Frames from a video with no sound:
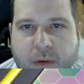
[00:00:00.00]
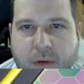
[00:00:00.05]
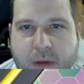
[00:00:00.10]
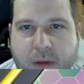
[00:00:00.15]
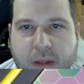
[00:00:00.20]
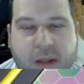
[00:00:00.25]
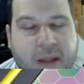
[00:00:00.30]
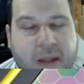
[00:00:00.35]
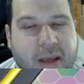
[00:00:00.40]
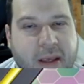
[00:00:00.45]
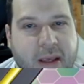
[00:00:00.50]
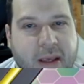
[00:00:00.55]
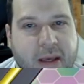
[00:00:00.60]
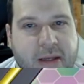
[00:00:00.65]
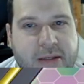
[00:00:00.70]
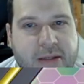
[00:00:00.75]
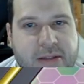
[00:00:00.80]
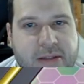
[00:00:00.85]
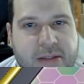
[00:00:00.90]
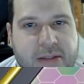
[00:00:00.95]
Can they
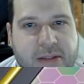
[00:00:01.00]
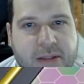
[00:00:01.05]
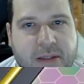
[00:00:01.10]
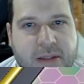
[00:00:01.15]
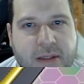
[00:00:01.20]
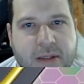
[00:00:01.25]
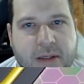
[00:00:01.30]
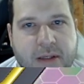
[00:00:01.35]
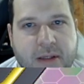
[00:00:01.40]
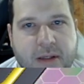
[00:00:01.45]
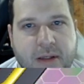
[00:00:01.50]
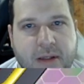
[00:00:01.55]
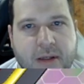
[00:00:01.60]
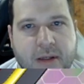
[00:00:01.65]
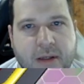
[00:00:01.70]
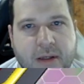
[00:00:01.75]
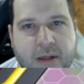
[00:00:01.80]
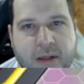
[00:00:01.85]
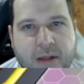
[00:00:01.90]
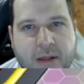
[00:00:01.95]
get
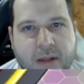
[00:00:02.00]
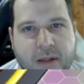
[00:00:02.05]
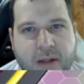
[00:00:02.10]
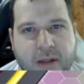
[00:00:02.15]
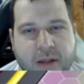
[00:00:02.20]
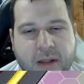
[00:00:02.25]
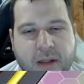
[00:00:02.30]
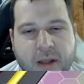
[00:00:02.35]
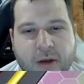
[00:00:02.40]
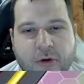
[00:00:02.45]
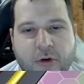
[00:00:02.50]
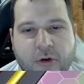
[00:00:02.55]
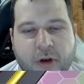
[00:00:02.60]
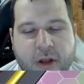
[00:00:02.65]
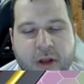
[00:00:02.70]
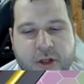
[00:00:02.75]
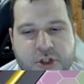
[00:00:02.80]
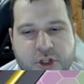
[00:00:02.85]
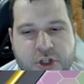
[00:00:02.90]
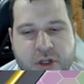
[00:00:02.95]
the
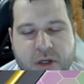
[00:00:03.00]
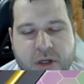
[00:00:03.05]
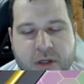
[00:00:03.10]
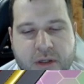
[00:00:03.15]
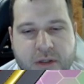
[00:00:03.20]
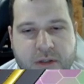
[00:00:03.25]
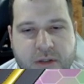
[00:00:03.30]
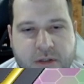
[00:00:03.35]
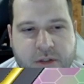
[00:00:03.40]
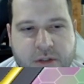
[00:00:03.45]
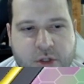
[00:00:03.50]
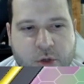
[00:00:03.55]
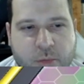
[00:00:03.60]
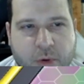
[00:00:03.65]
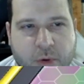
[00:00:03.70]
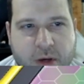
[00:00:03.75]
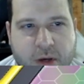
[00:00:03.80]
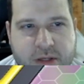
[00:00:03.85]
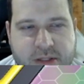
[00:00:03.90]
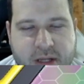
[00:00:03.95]
Greninja 2
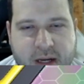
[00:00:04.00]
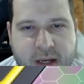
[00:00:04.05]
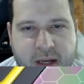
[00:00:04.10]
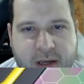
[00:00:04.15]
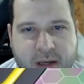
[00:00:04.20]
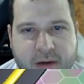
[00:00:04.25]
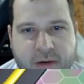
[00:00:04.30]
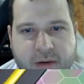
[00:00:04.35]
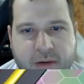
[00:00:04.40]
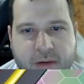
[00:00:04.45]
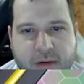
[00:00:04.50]
prize knockout?